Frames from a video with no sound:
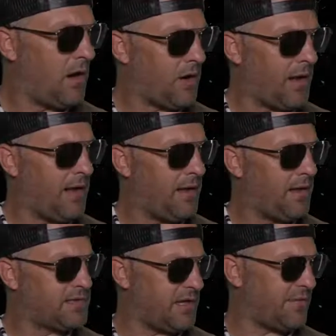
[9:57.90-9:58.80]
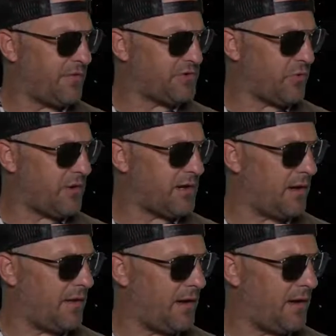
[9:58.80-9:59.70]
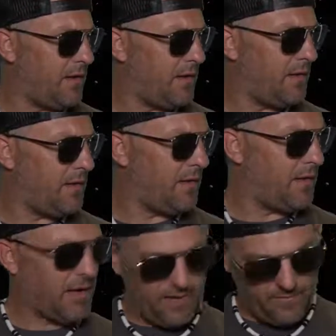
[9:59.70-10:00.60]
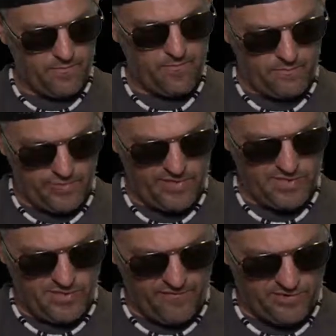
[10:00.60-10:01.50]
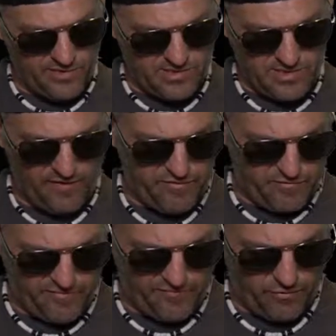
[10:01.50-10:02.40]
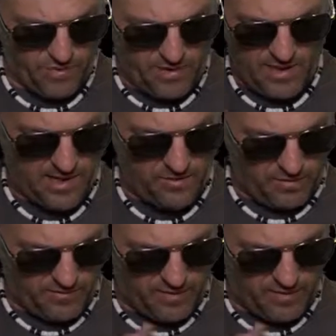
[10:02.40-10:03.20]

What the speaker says: Okay, so we sorted it all out. Okay, PG-10 for Justin Davis from before. Had a